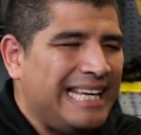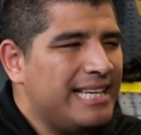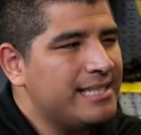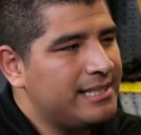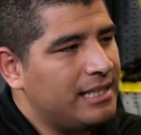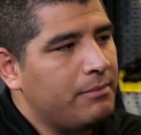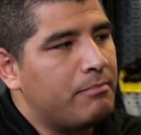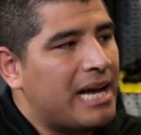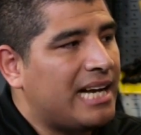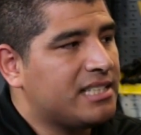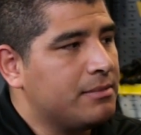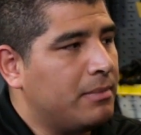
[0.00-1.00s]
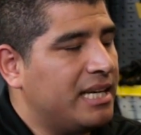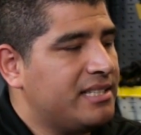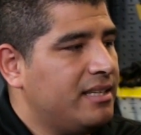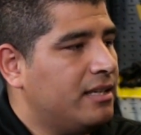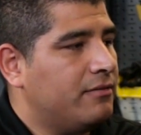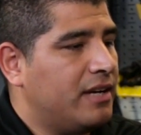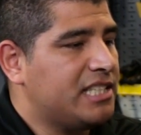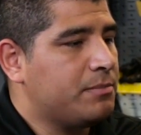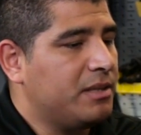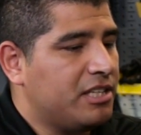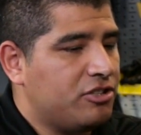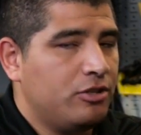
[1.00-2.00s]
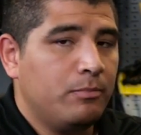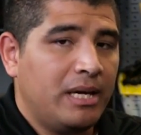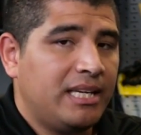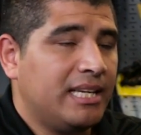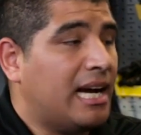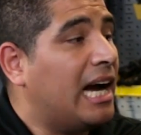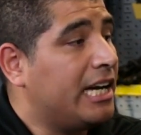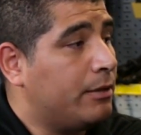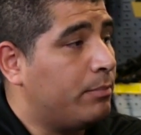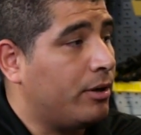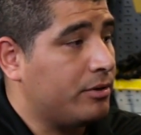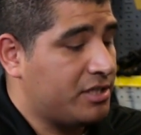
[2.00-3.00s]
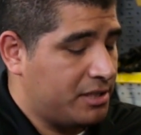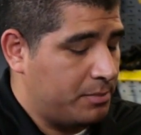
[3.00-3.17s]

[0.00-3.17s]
easily maximize the investment that you make in high-end parts,